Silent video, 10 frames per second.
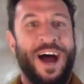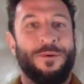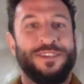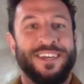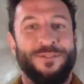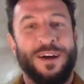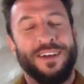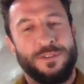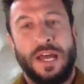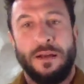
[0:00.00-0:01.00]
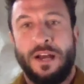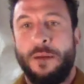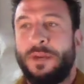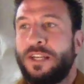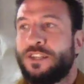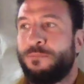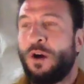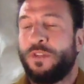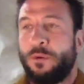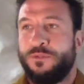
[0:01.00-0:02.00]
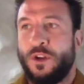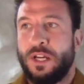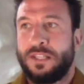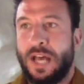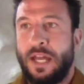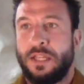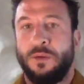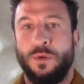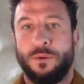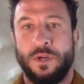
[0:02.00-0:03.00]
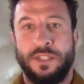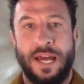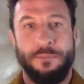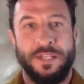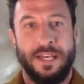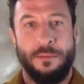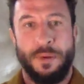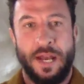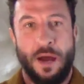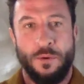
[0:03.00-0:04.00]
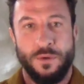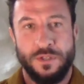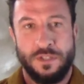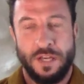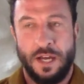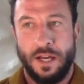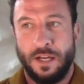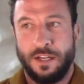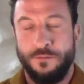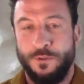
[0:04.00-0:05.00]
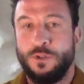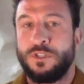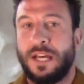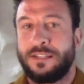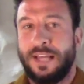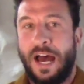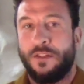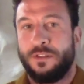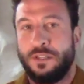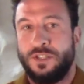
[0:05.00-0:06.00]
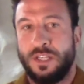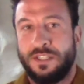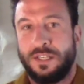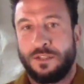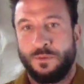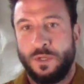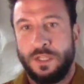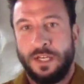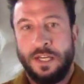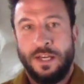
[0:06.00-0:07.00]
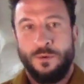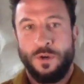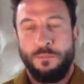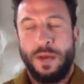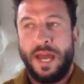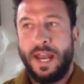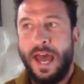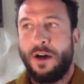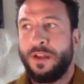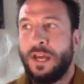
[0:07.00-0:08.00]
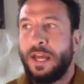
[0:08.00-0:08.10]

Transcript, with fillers: I was well, it's a combination of both. I was very excited that we were attempting it, but I was uh, confused as to how the logistics would would pan out.